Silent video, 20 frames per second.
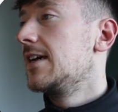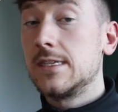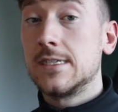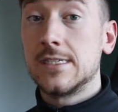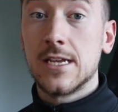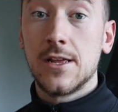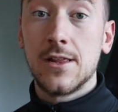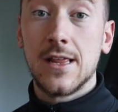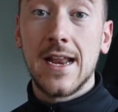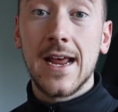
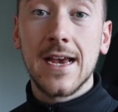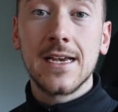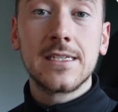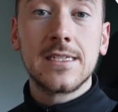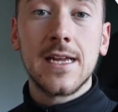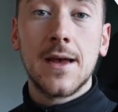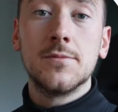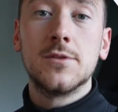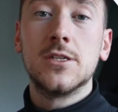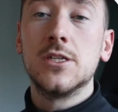So the next
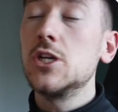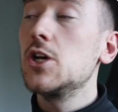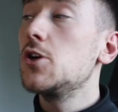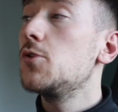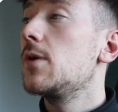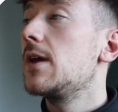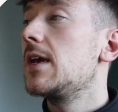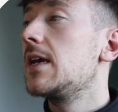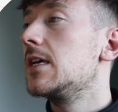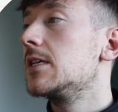step to do
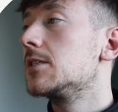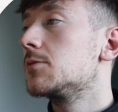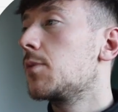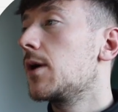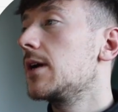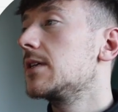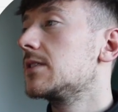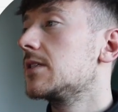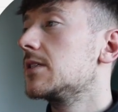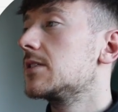is
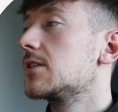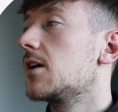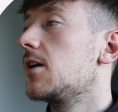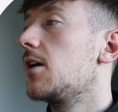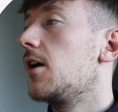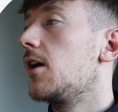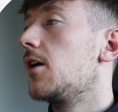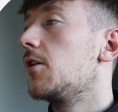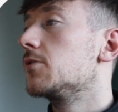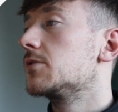press the
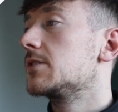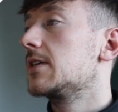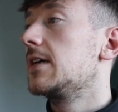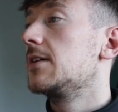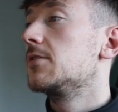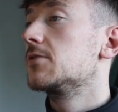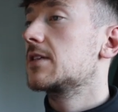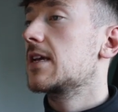start wholesale